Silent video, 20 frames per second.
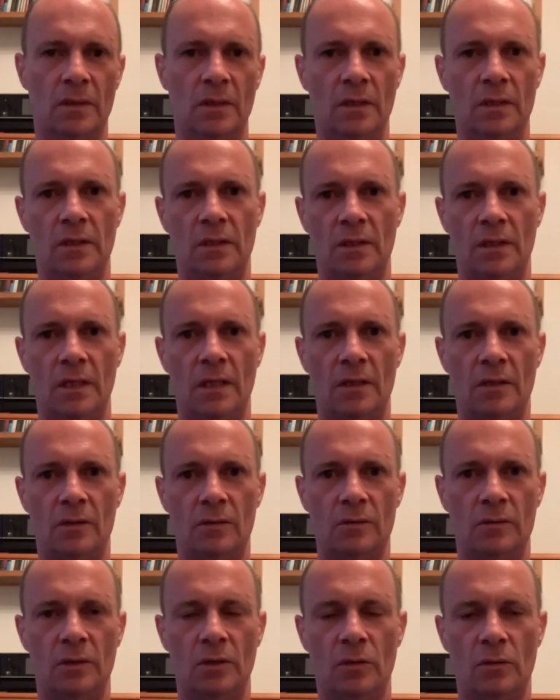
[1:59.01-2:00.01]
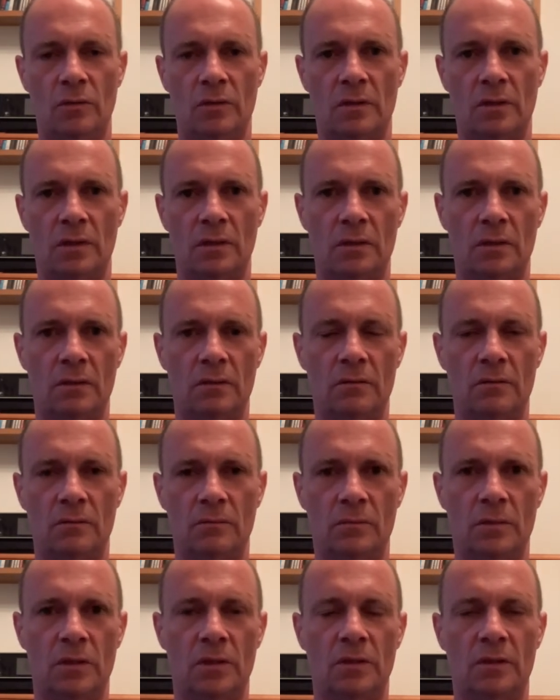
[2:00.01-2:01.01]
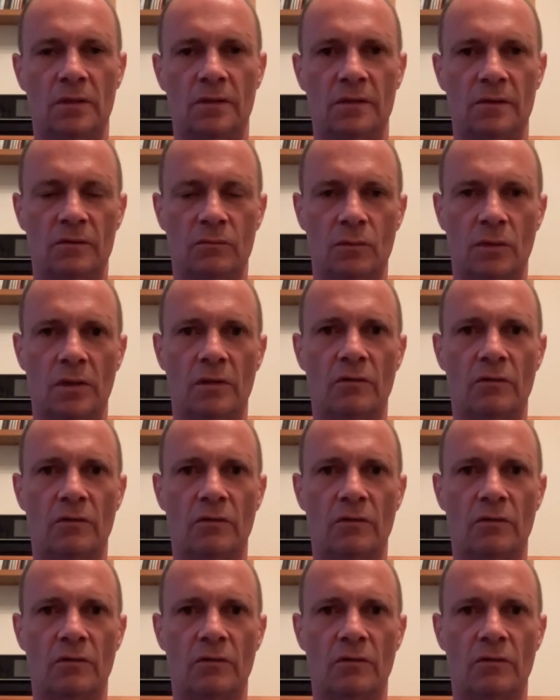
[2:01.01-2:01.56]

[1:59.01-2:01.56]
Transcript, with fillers: and now you think, oh my goodness, it's worth